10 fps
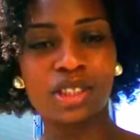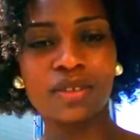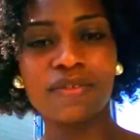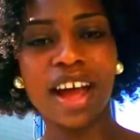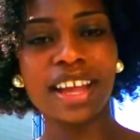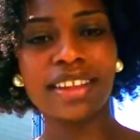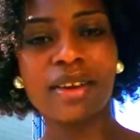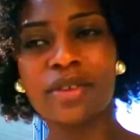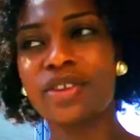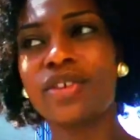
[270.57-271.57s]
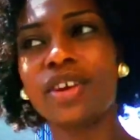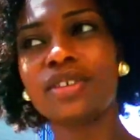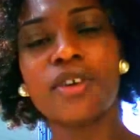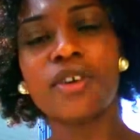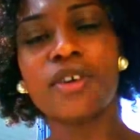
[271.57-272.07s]
But you'll find that when you
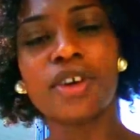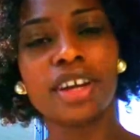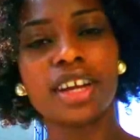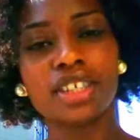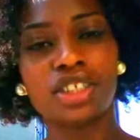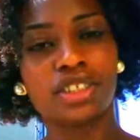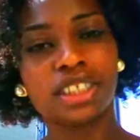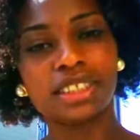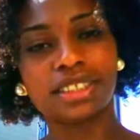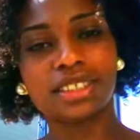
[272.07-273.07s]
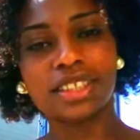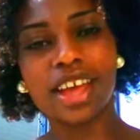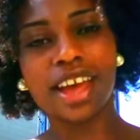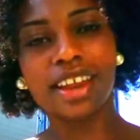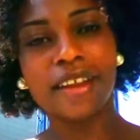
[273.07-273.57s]
go to foreign countries,
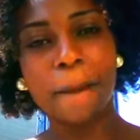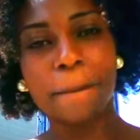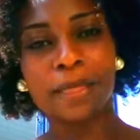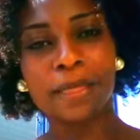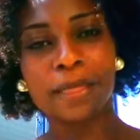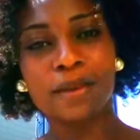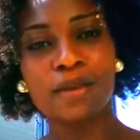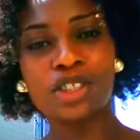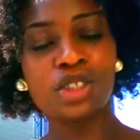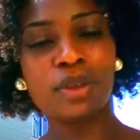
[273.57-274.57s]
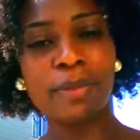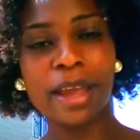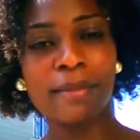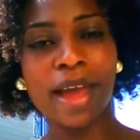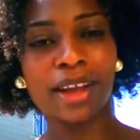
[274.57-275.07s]
that what you would
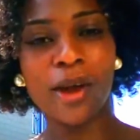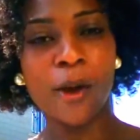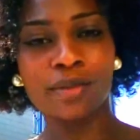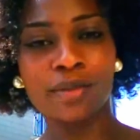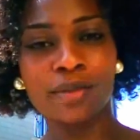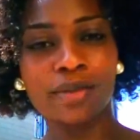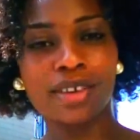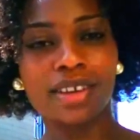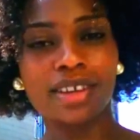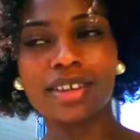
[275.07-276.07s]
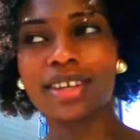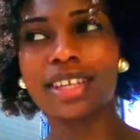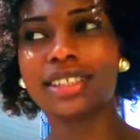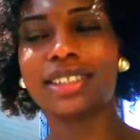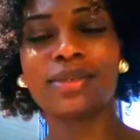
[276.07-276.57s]
pay back home
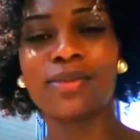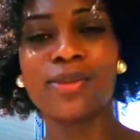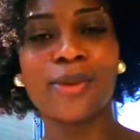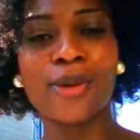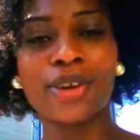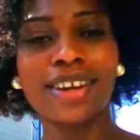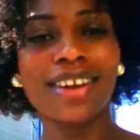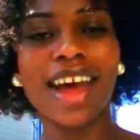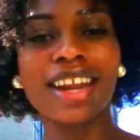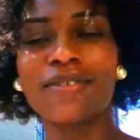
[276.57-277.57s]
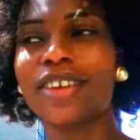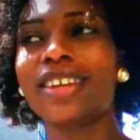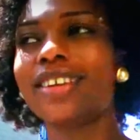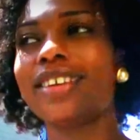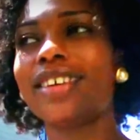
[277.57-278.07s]
is not
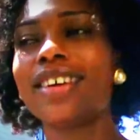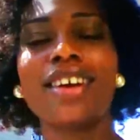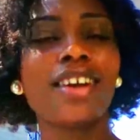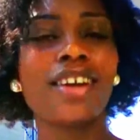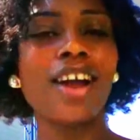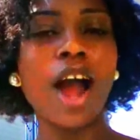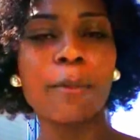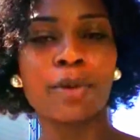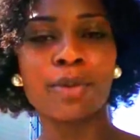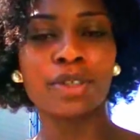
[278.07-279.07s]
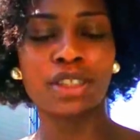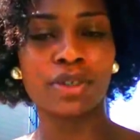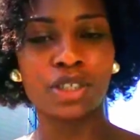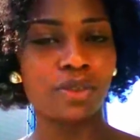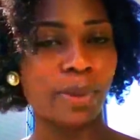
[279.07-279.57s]
even comparable
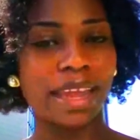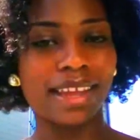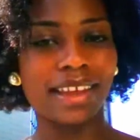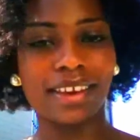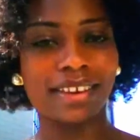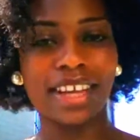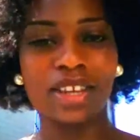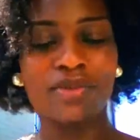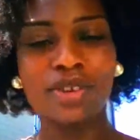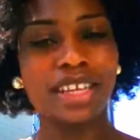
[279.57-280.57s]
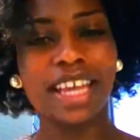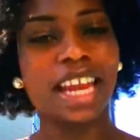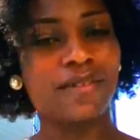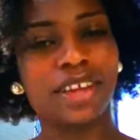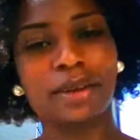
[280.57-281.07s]
to what you would pay here. Like, you really
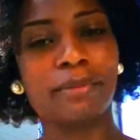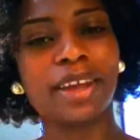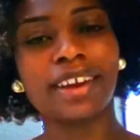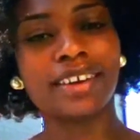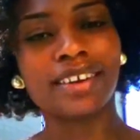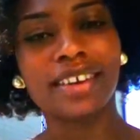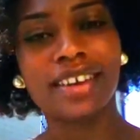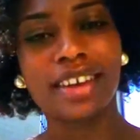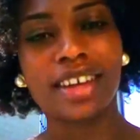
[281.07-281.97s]
can't even compare